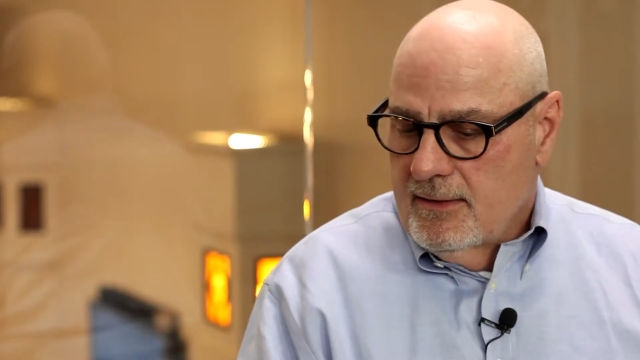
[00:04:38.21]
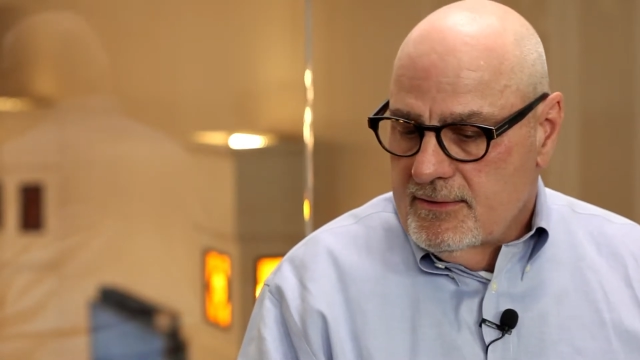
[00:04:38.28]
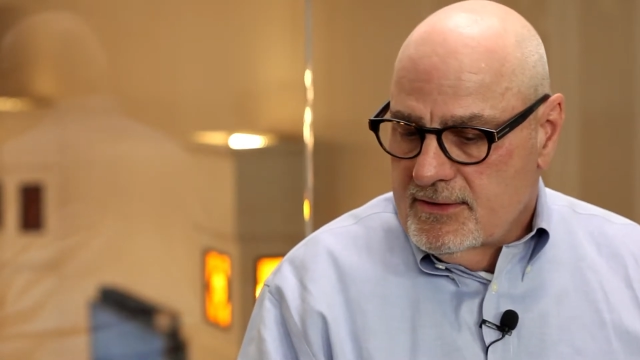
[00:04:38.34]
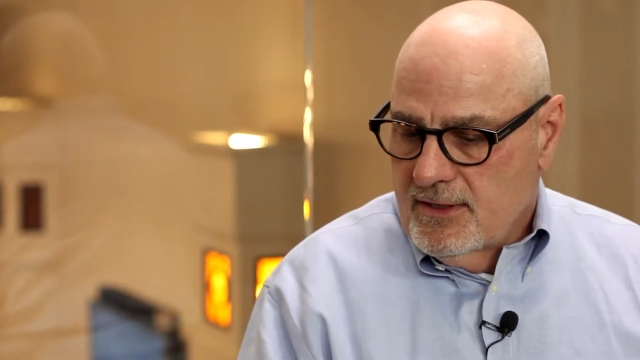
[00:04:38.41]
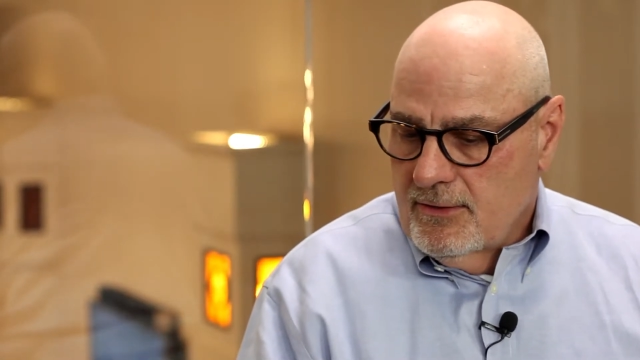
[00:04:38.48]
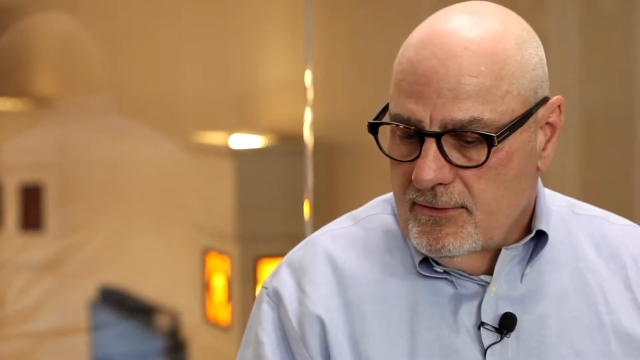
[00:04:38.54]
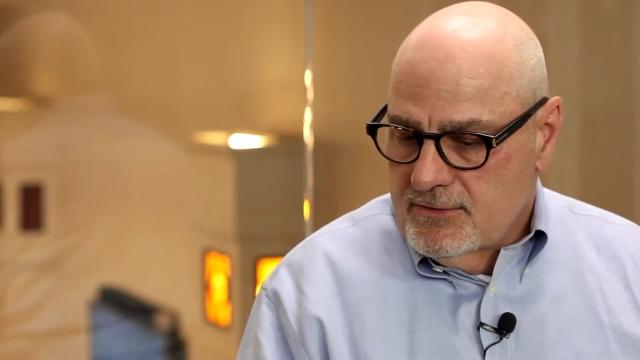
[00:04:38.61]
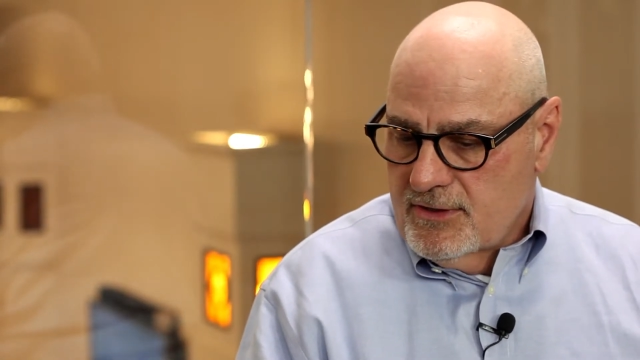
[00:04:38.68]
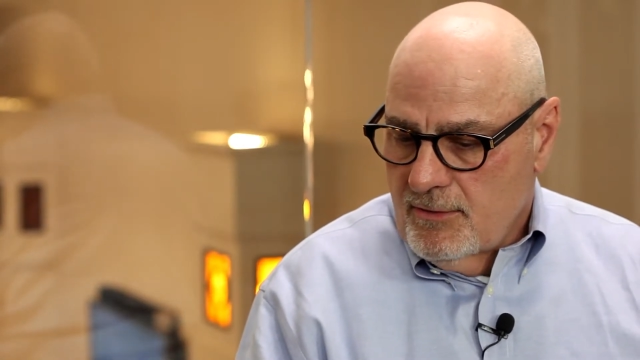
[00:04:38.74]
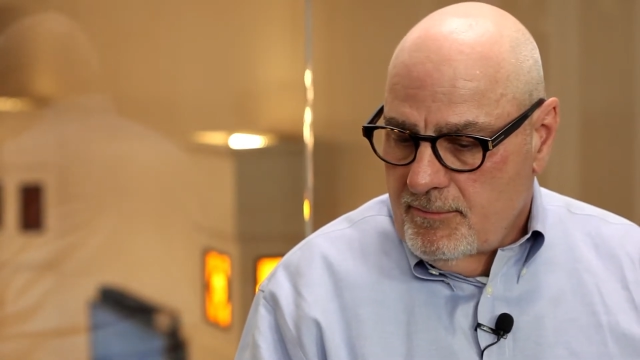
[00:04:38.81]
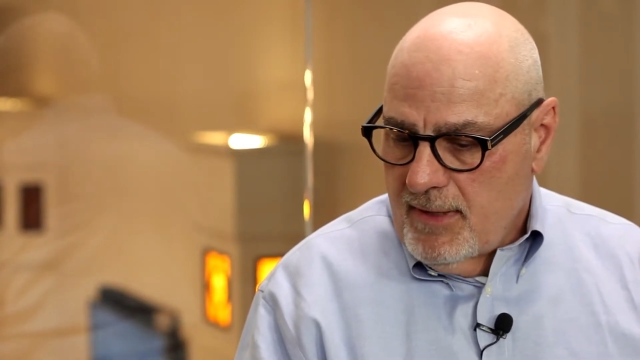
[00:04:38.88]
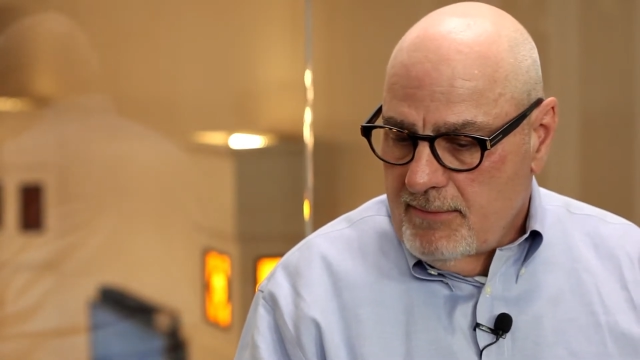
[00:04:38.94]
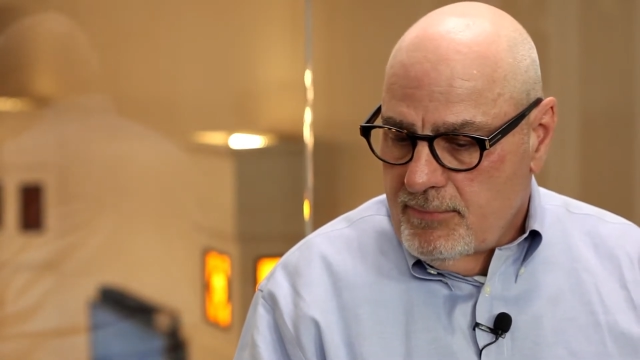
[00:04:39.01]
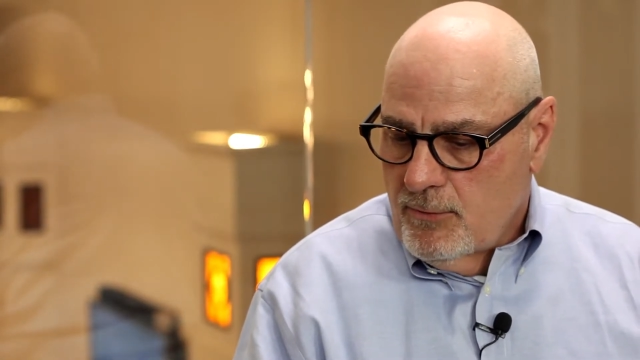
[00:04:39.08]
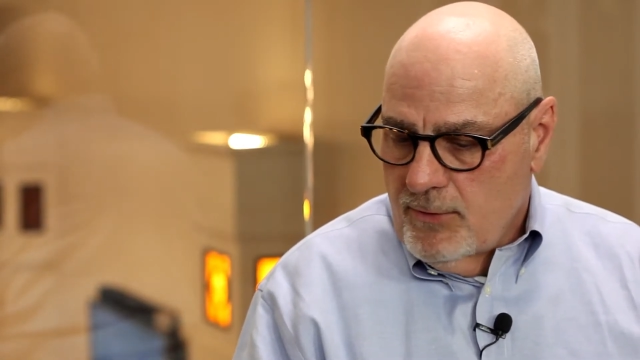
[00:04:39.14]
So
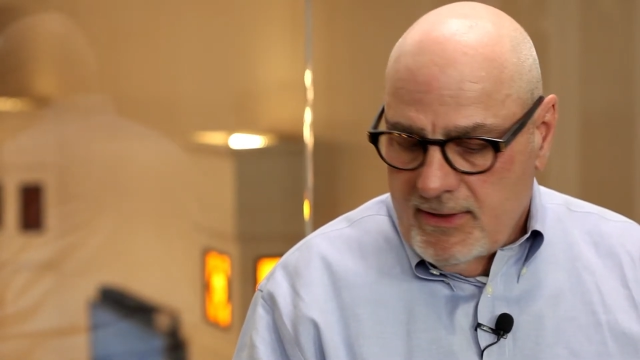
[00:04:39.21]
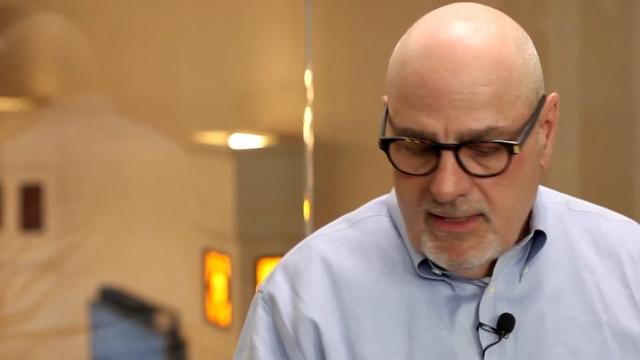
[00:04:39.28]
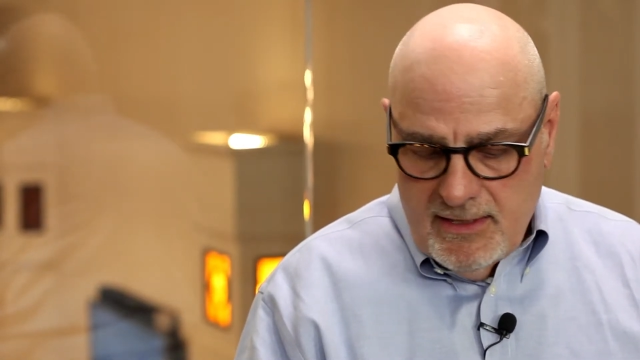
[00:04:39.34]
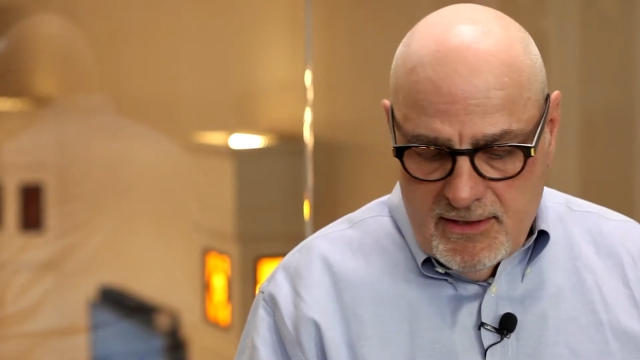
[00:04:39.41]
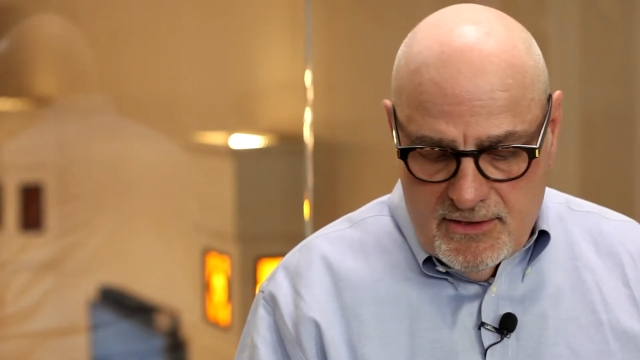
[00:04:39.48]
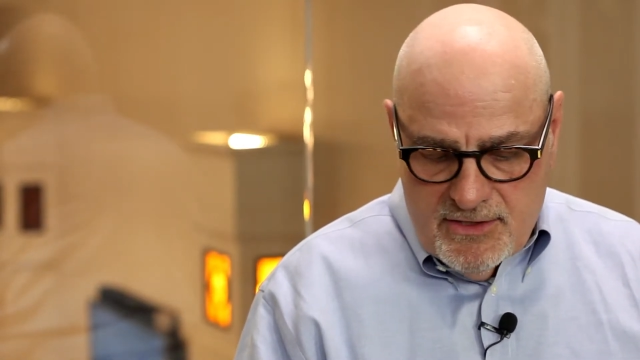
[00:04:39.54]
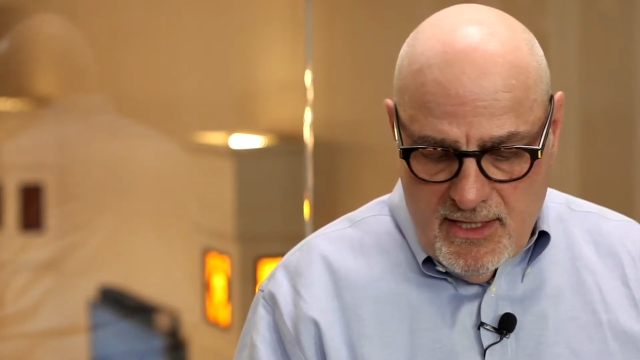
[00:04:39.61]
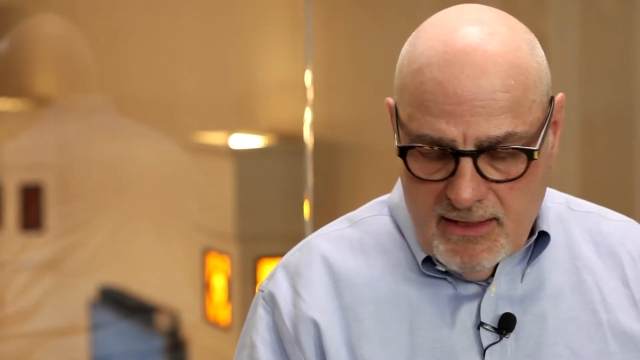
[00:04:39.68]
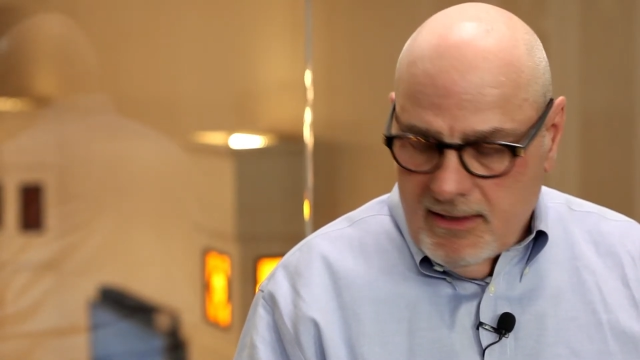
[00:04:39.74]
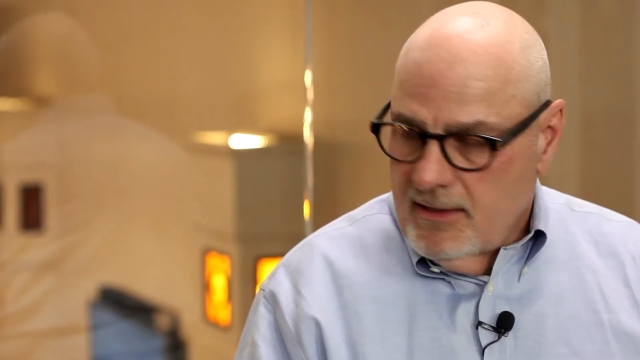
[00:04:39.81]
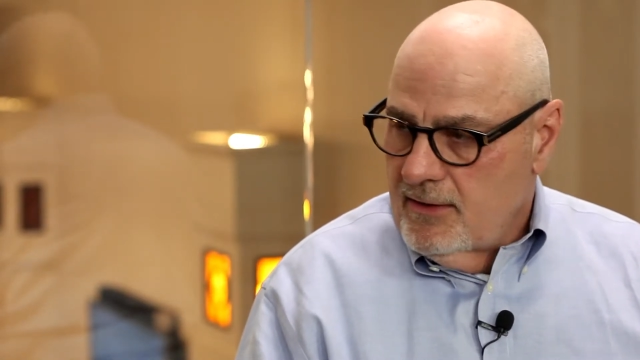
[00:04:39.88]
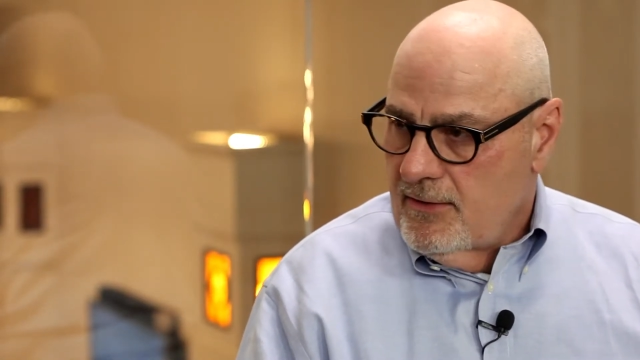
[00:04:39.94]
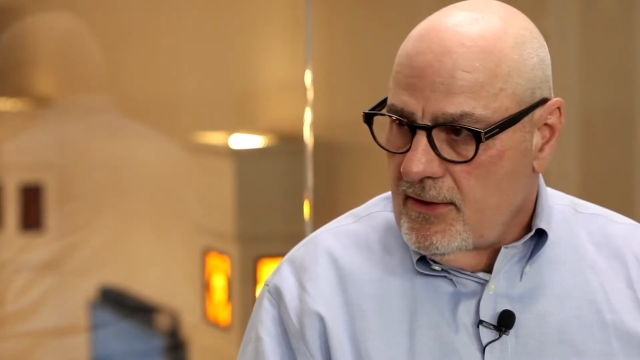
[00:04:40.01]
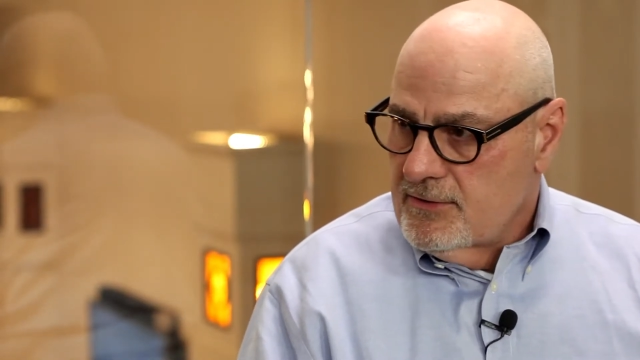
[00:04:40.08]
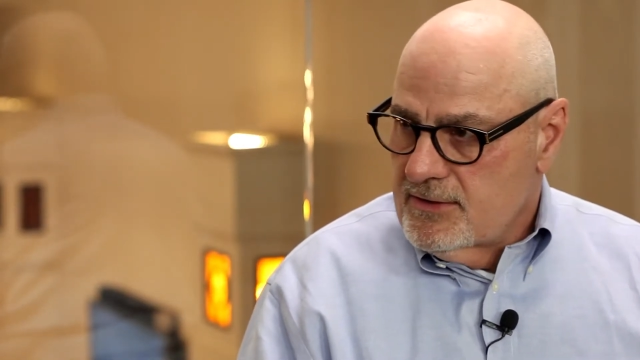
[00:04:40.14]
people would need to check
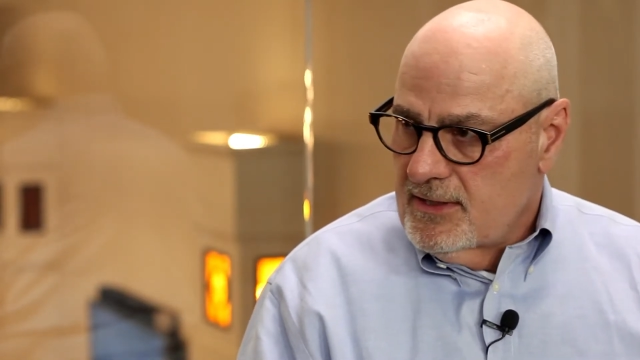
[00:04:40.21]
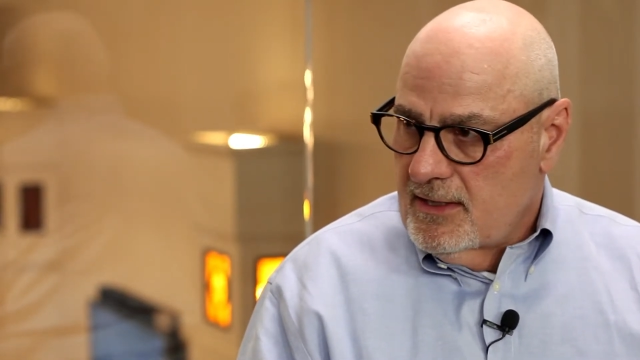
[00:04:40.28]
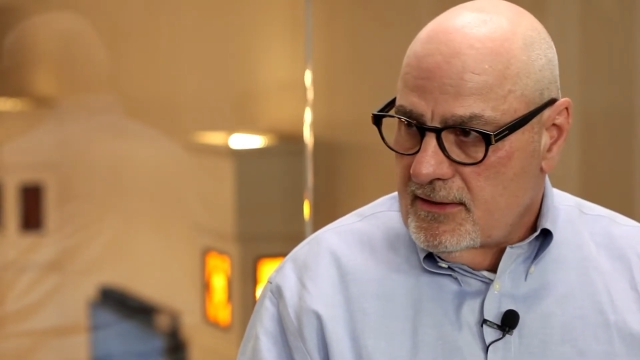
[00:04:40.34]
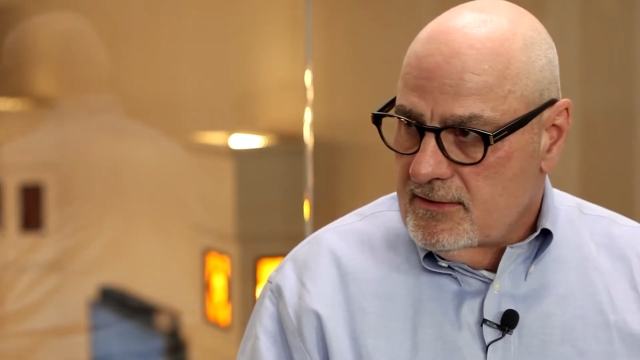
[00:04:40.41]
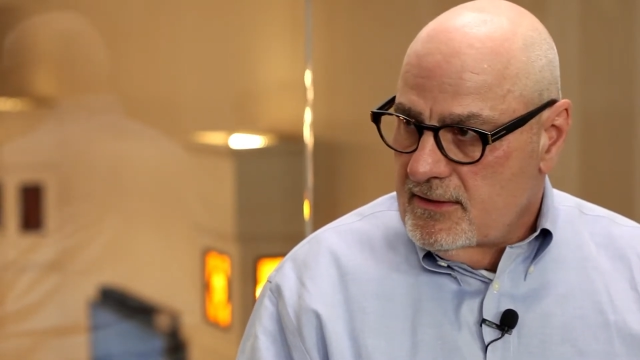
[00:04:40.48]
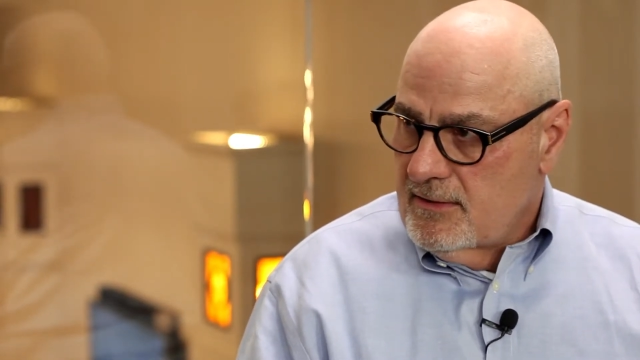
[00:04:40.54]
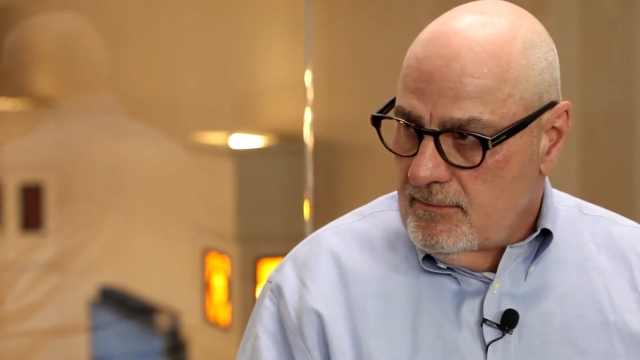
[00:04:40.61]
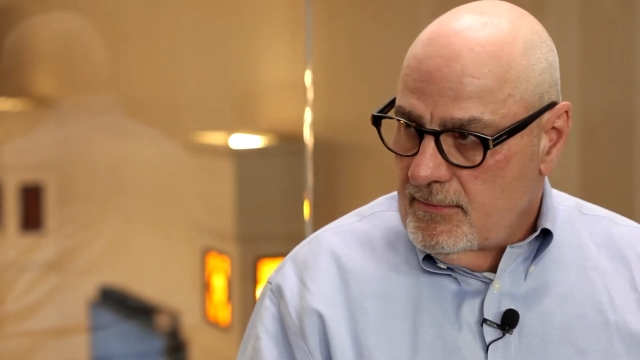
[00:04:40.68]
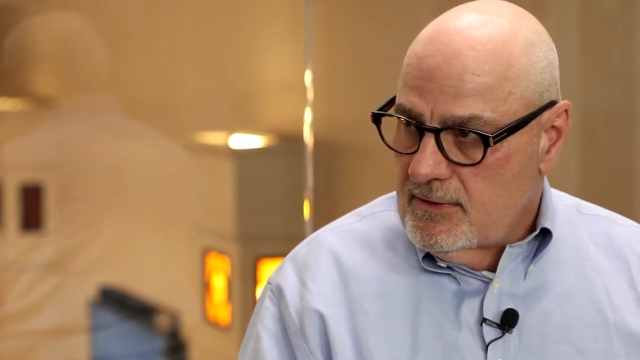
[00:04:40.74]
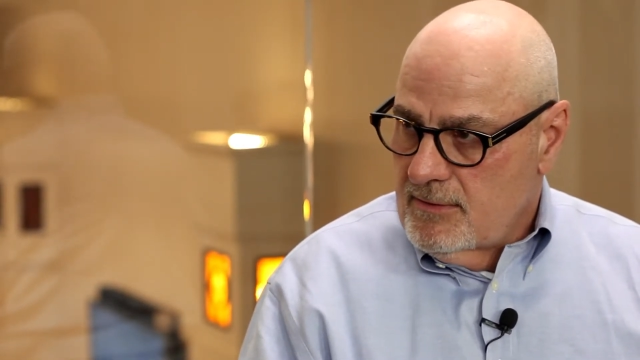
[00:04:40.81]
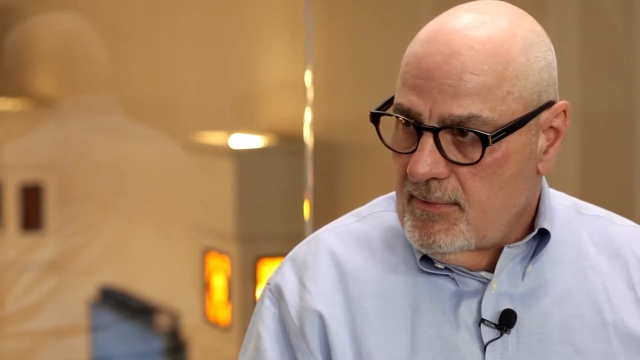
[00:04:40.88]
into those things to